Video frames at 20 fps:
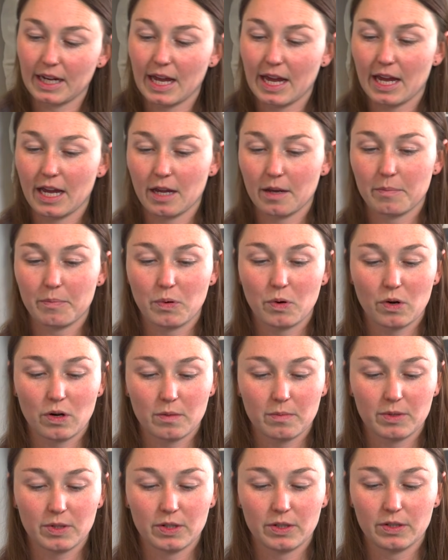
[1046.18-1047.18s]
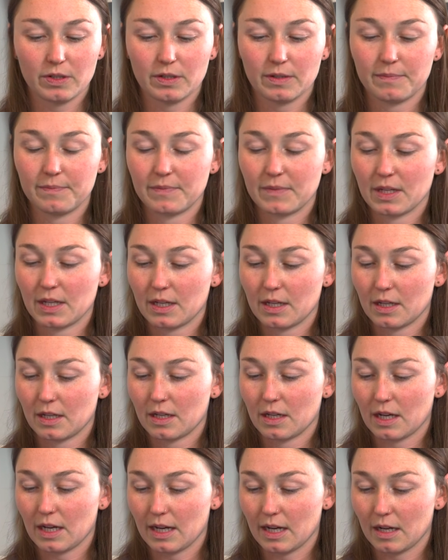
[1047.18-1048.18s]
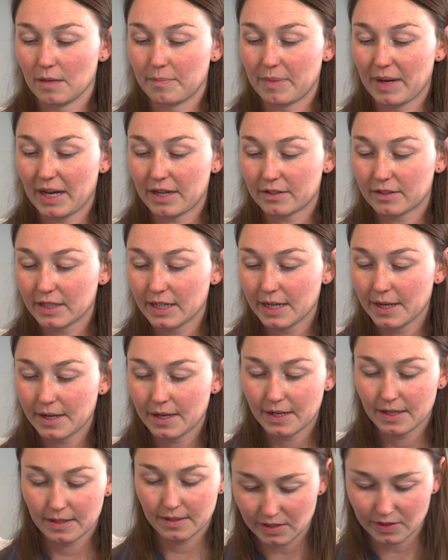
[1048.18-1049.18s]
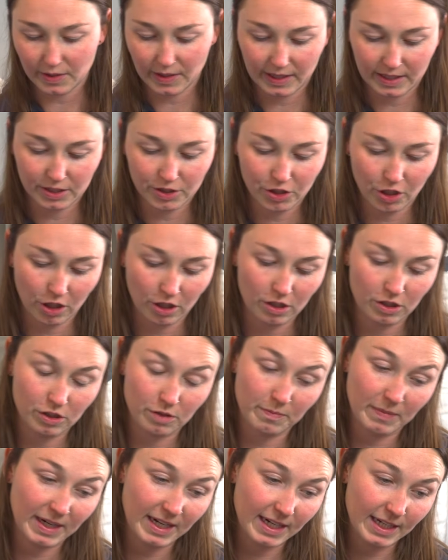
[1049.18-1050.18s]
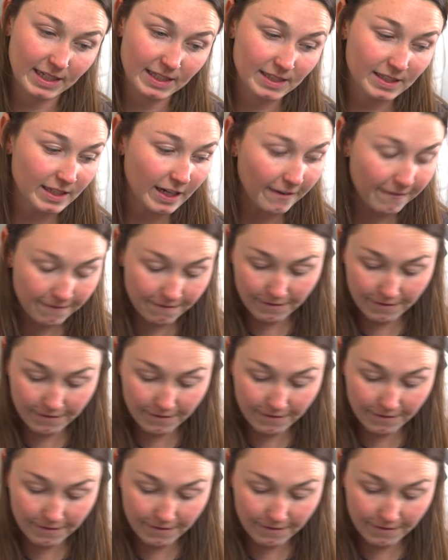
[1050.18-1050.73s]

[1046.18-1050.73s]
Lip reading: a portable battery so I can charge my stuff,